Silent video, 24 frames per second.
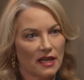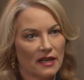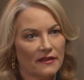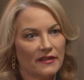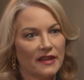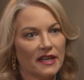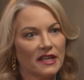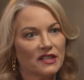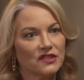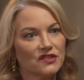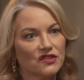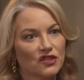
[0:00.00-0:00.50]
and
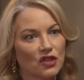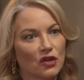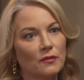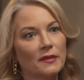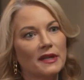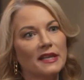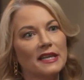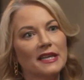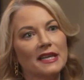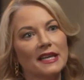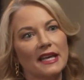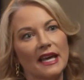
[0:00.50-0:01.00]
there are so
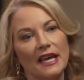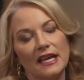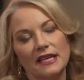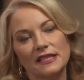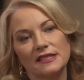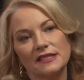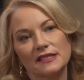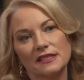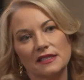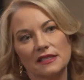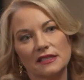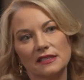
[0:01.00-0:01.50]
many
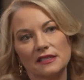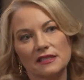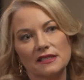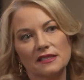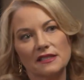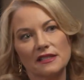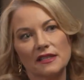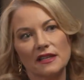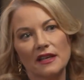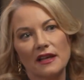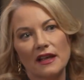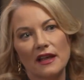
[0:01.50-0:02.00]

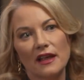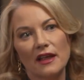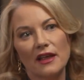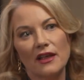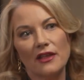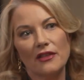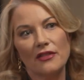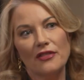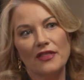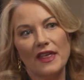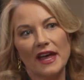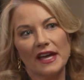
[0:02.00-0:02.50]
cases
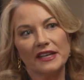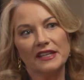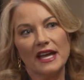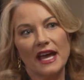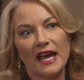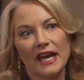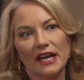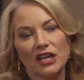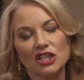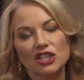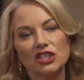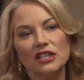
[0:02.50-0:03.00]
that
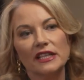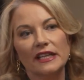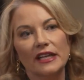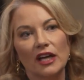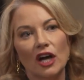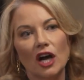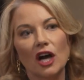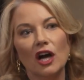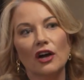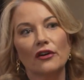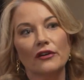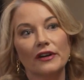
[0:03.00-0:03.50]
actually
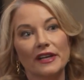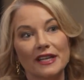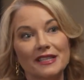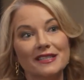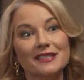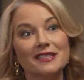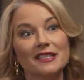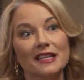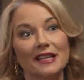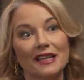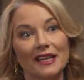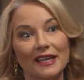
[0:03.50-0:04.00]
are
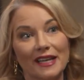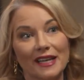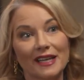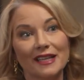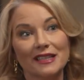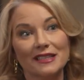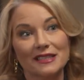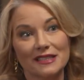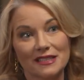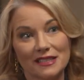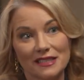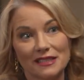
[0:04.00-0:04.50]

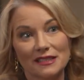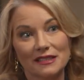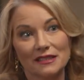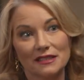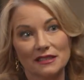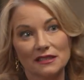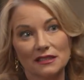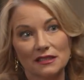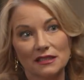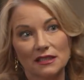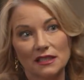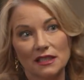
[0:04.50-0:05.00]
interlinked.
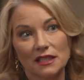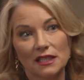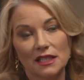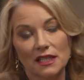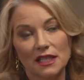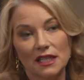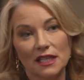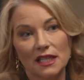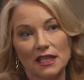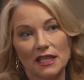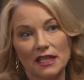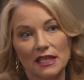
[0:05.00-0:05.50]

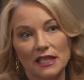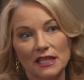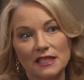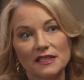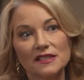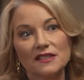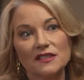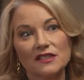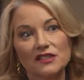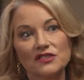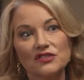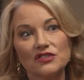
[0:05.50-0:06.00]

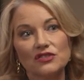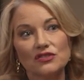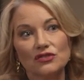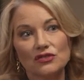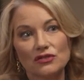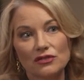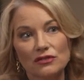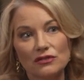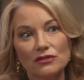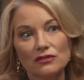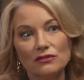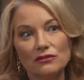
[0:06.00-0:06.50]
Is this
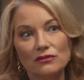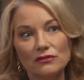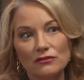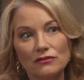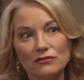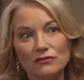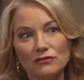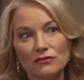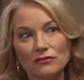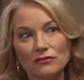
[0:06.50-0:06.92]
true?